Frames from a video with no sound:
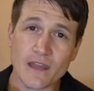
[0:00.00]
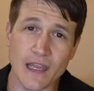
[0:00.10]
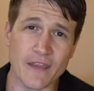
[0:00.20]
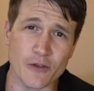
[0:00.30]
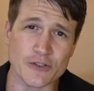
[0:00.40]

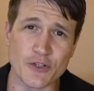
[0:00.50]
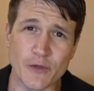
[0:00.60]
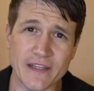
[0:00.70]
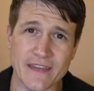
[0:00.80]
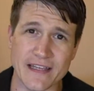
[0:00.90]
And they're
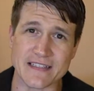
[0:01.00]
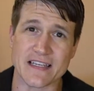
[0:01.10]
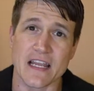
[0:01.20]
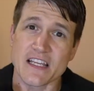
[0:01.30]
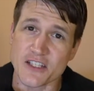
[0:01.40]
doing this
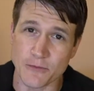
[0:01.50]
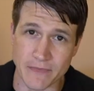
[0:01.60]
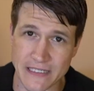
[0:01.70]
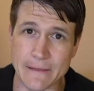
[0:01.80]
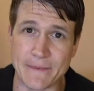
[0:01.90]
to
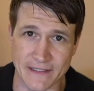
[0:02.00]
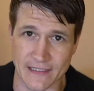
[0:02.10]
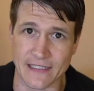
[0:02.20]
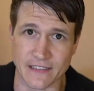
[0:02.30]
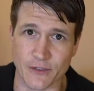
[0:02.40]

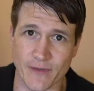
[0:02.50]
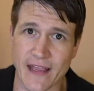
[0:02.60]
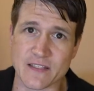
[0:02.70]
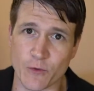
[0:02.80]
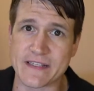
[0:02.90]
manipulate you.
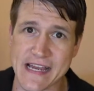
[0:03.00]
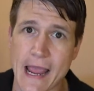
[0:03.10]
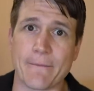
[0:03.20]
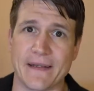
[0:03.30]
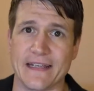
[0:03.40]
That's what's
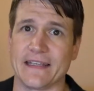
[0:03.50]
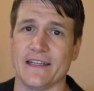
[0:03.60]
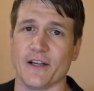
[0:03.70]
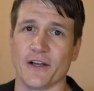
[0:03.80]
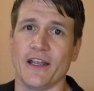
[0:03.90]
happening
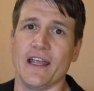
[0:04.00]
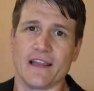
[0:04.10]
here.